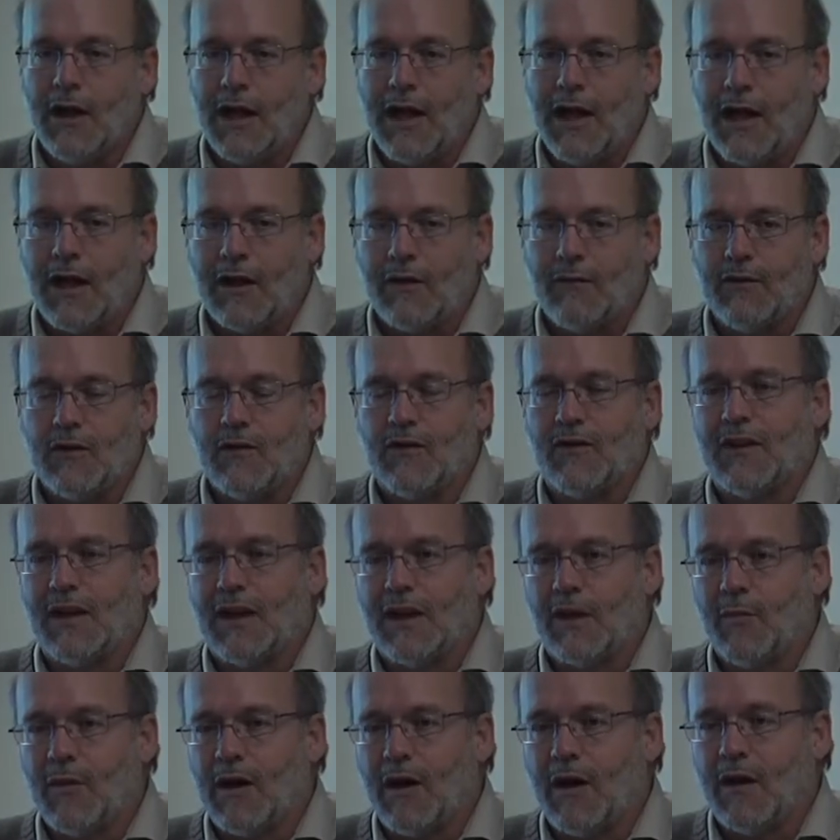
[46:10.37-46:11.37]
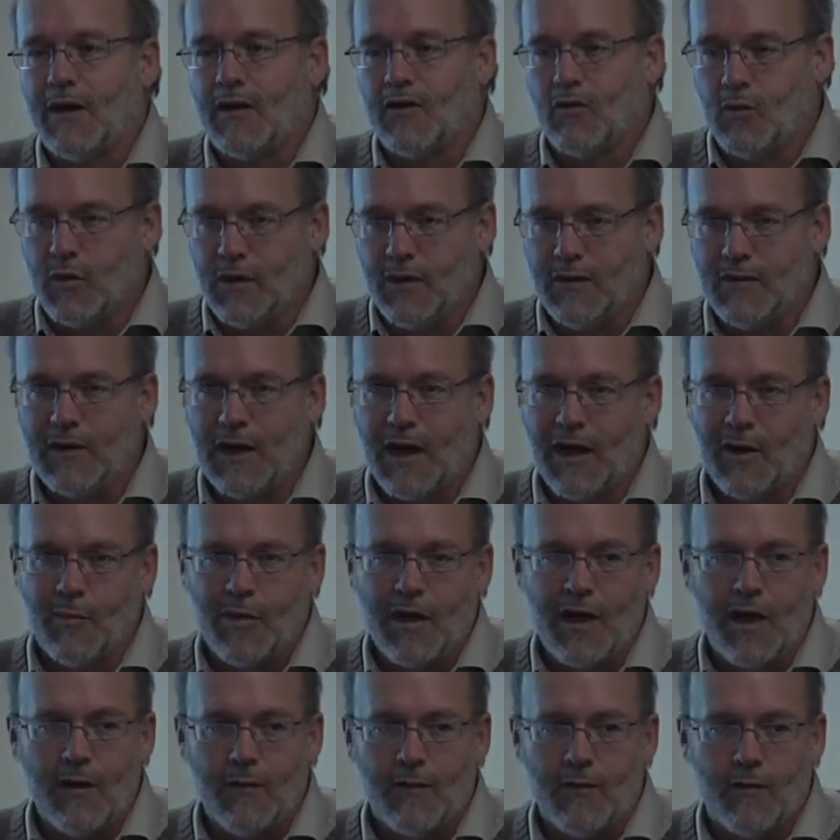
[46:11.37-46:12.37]
And if you think about it as we've got to
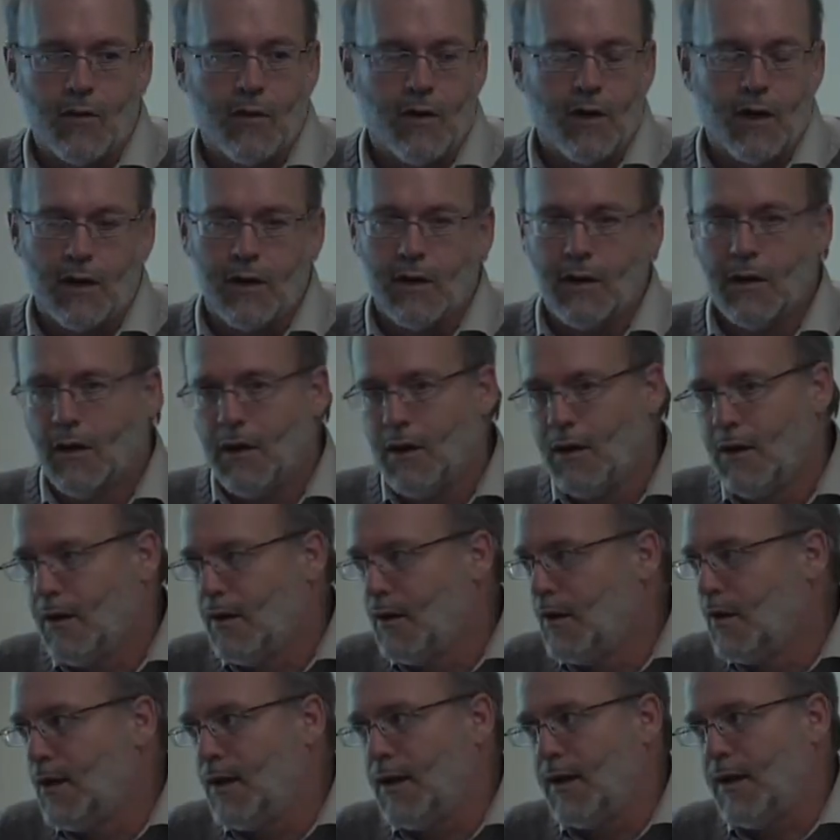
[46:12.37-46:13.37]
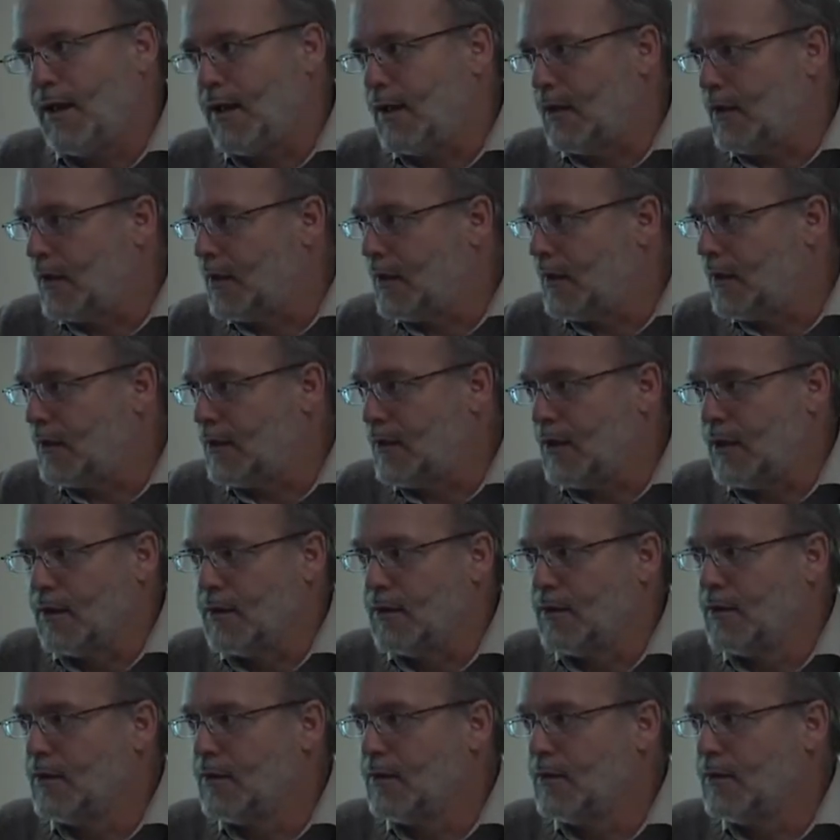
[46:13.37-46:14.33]
pay for it, it ain't going to get done.